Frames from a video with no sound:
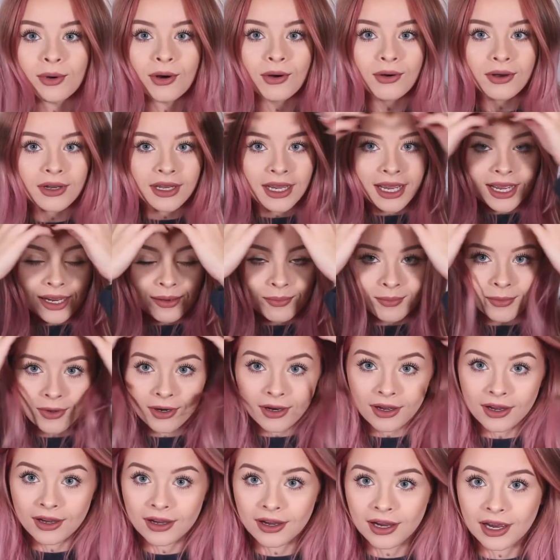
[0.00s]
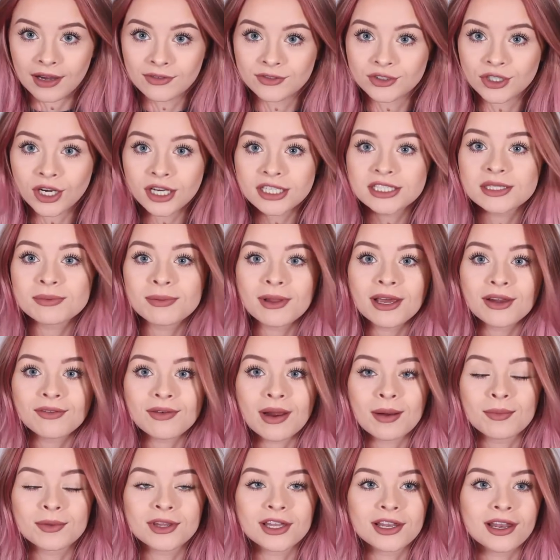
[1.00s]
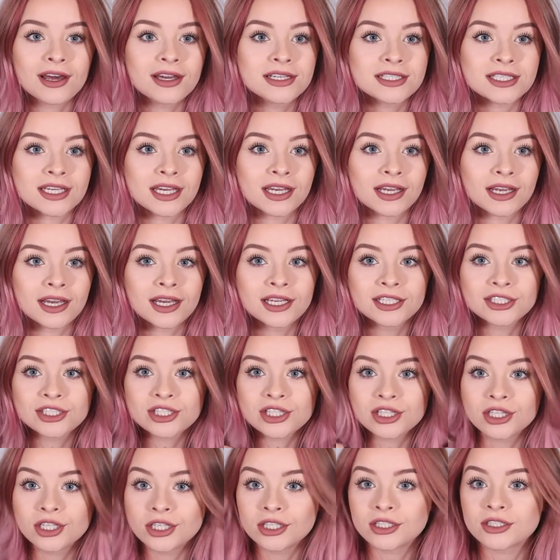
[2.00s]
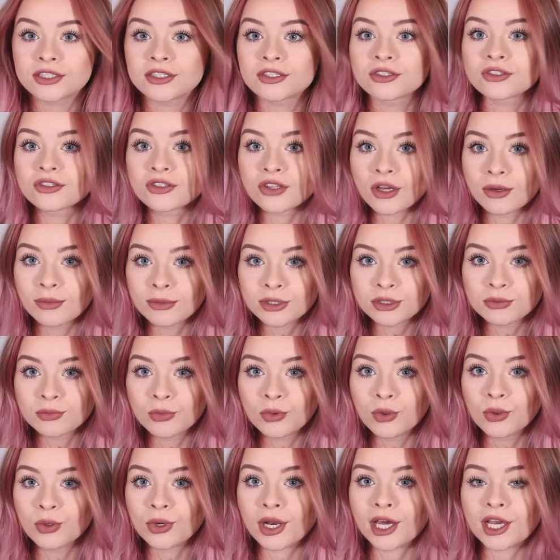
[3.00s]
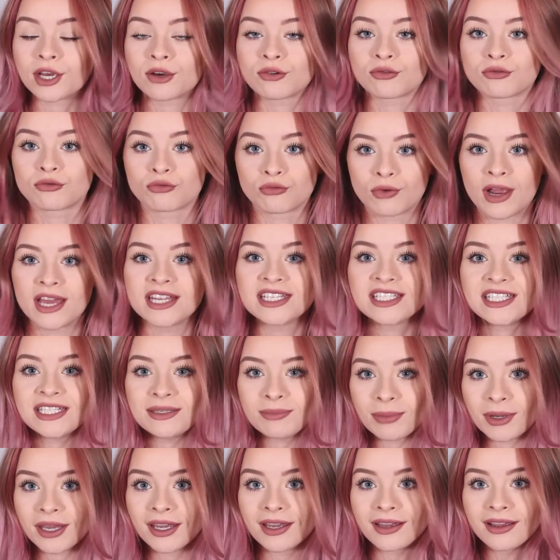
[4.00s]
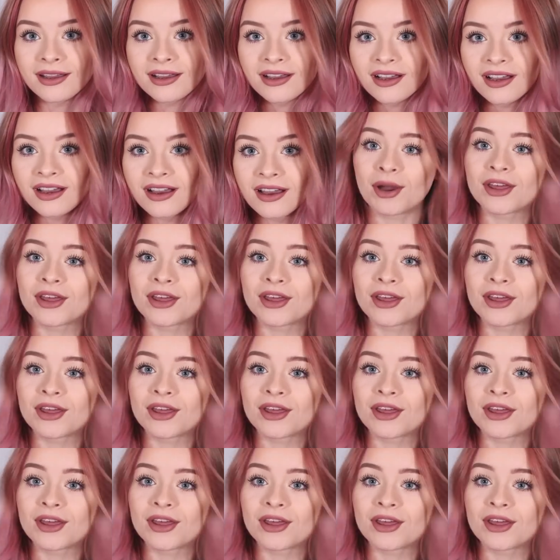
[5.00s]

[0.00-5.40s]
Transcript: on camera, I've tried to play around with the lighting, it looks so much more like ready pink.